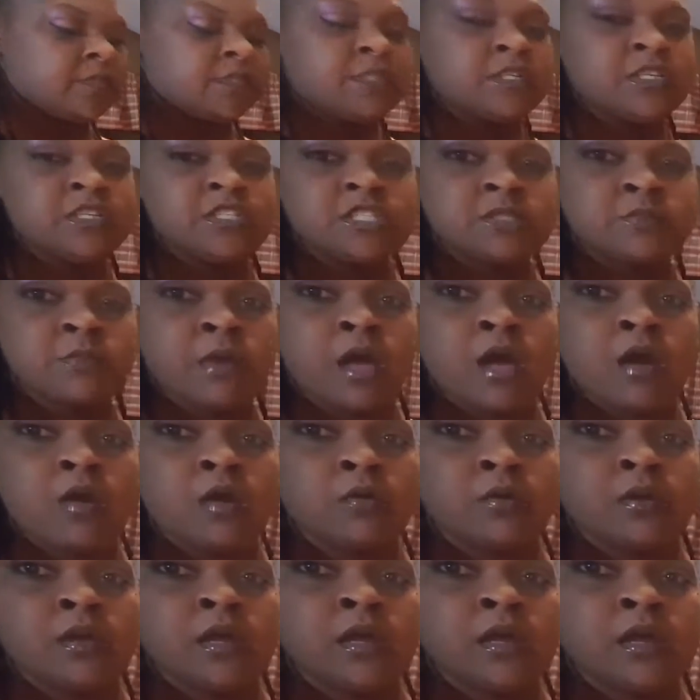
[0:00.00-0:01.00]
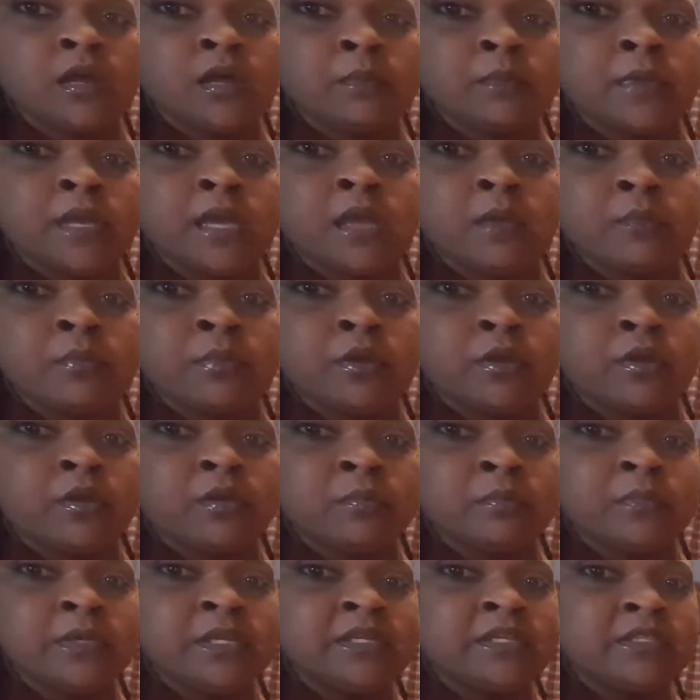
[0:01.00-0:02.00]
little small
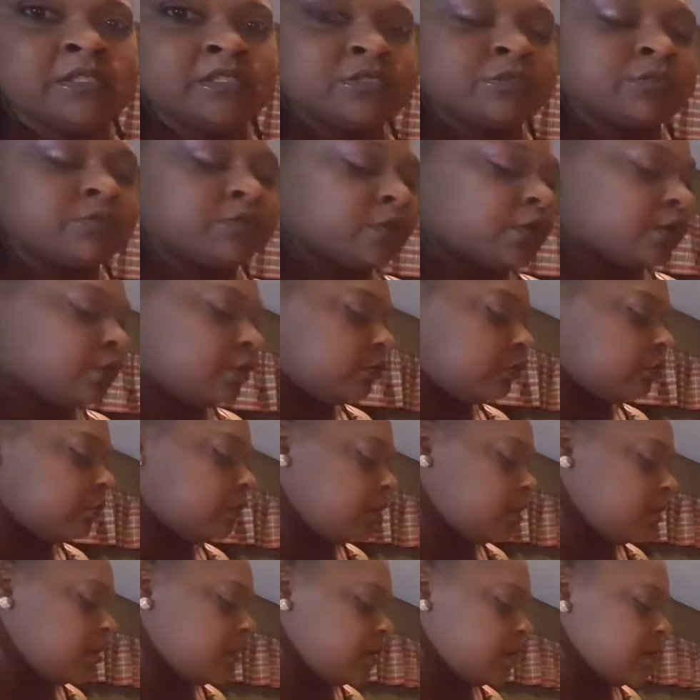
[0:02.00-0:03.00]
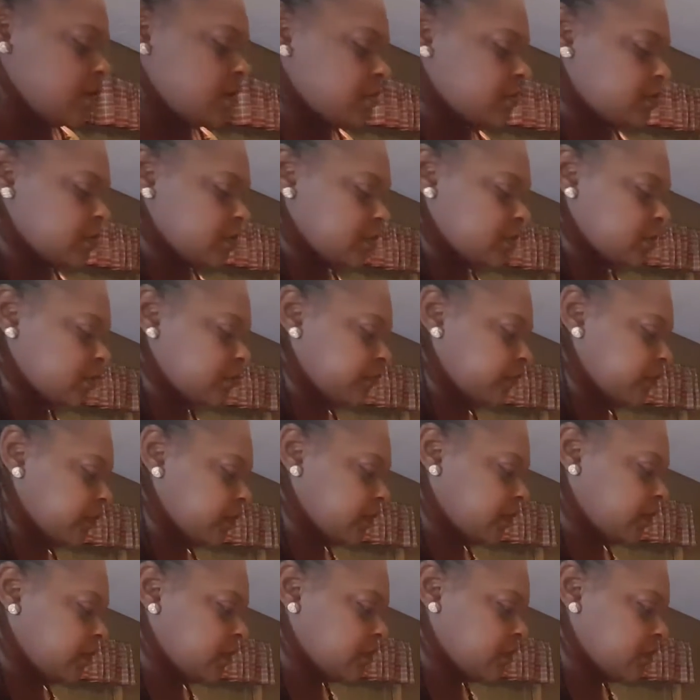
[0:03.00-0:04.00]
hamburger meats, you know, just
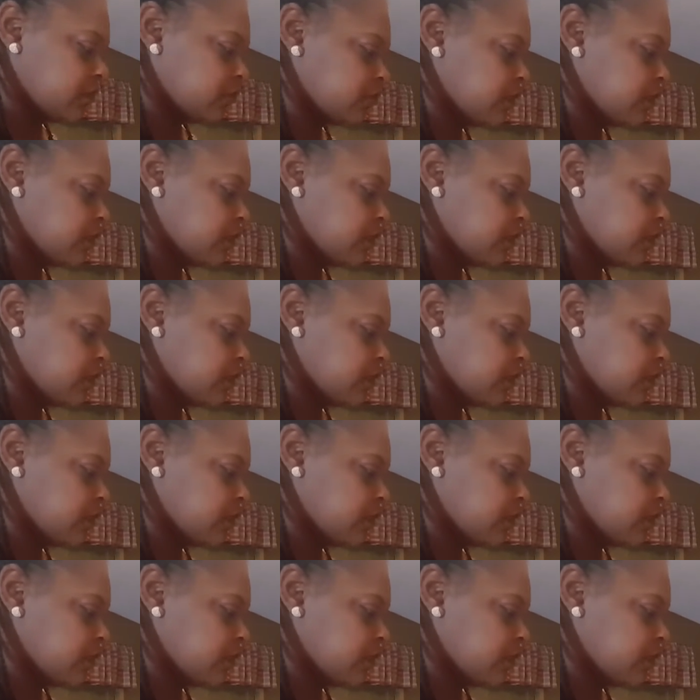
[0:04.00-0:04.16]
for us.